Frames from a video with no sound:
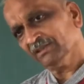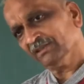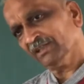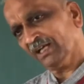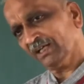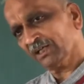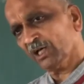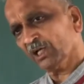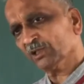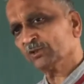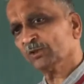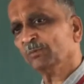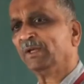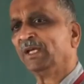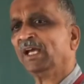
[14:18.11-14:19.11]
that
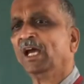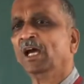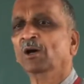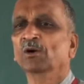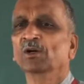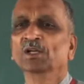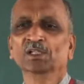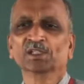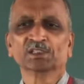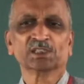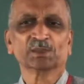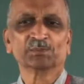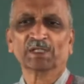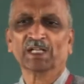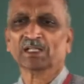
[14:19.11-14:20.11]
also may have
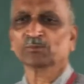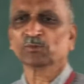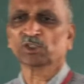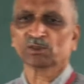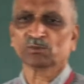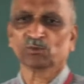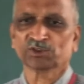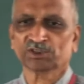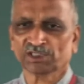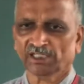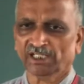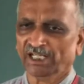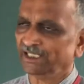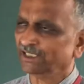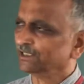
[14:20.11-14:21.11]
simple harmonic
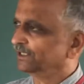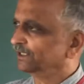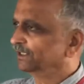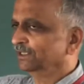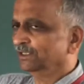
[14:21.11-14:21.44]
motion, like